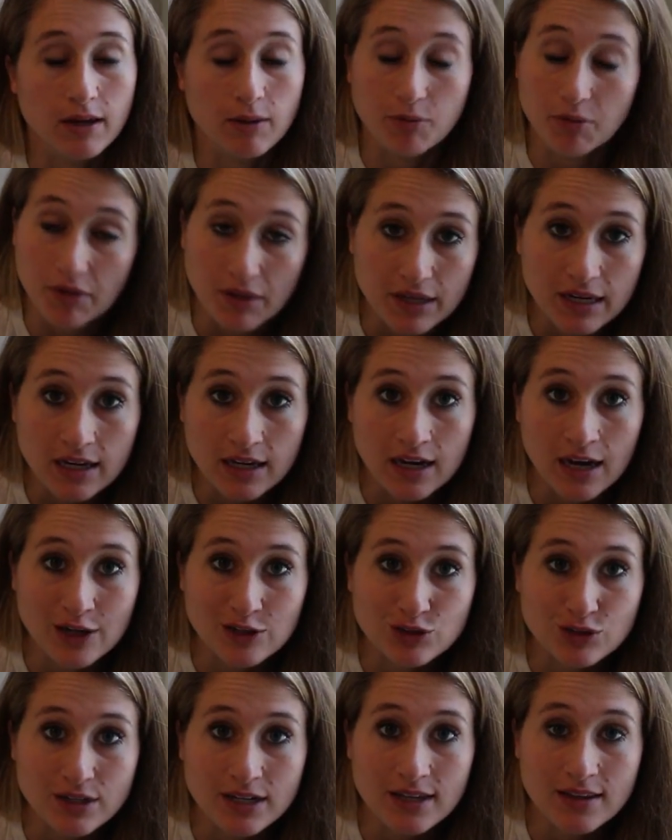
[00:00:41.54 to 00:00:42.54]
really any
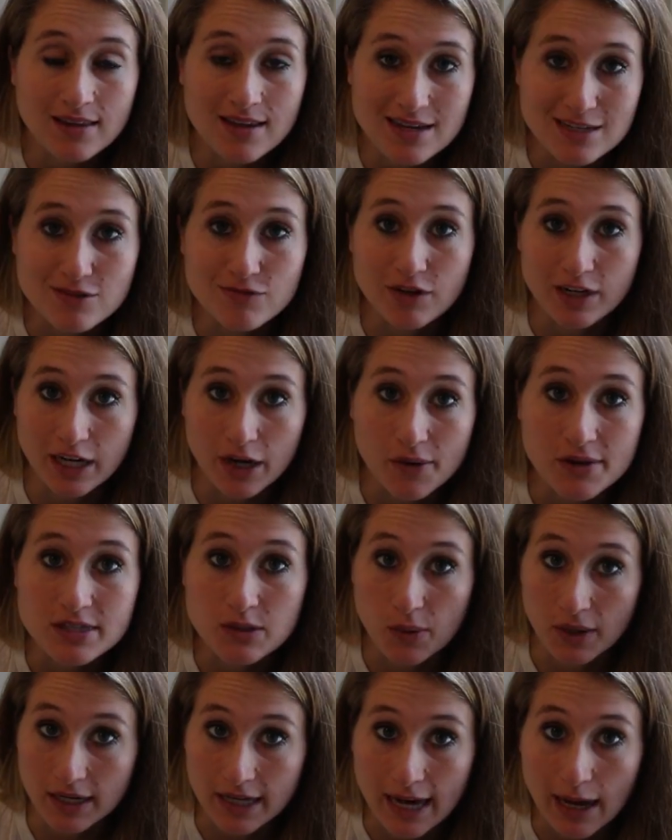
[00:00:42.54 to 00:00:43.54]
country, this video is
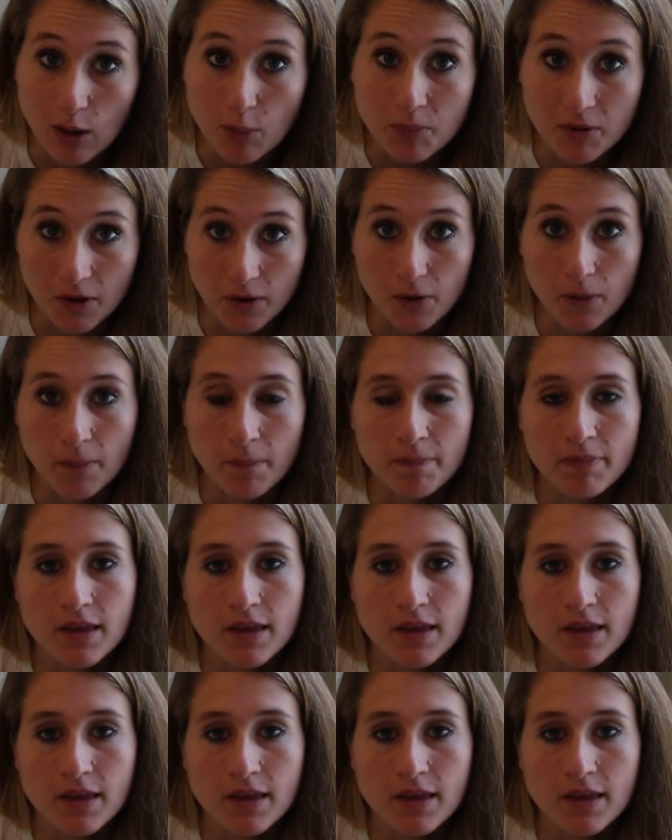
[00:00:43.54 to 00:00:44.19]
going to help you.